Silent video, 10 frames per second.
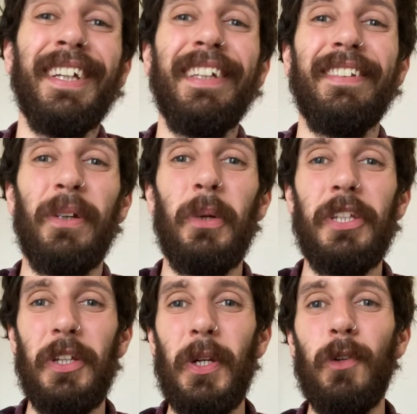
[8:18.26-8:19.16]
So we
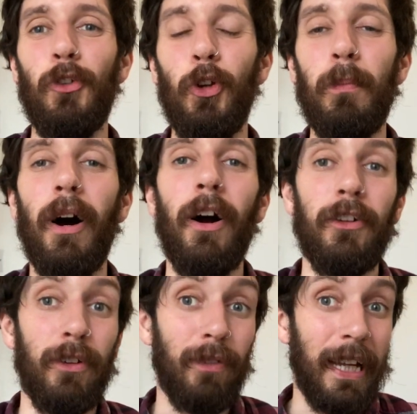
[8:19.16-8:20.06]
do 2
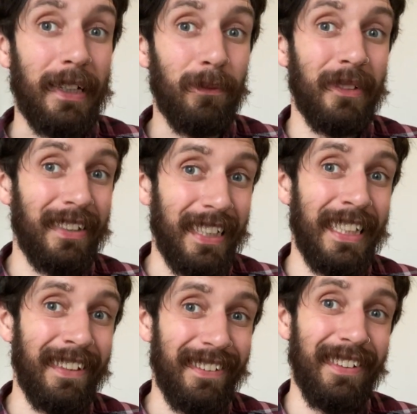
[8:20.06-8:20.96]
bars of like 1
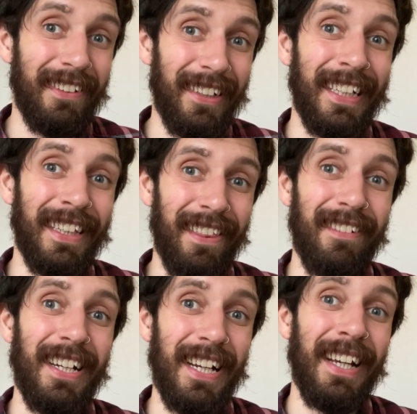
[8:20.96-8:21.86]
and 2 and
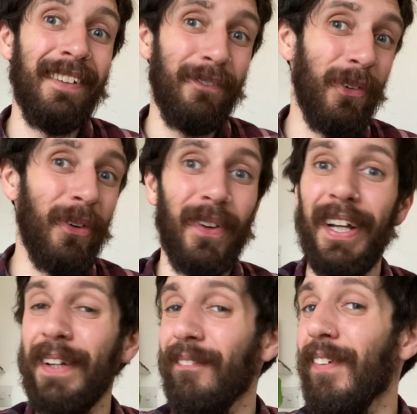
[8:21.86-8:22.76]
3 and 4
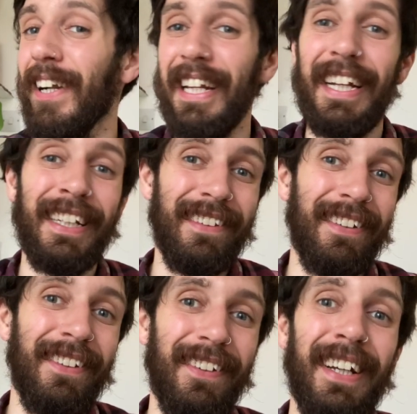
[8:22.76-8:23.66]
and 1 and
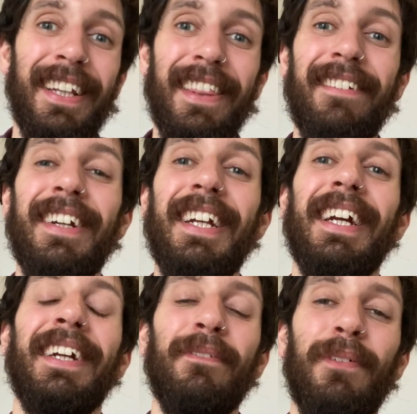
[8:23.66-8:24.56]
2 and
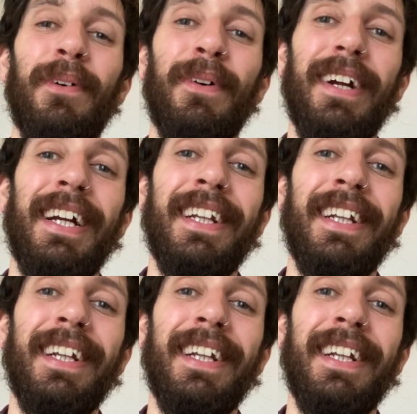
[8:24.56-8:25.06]
3 and 4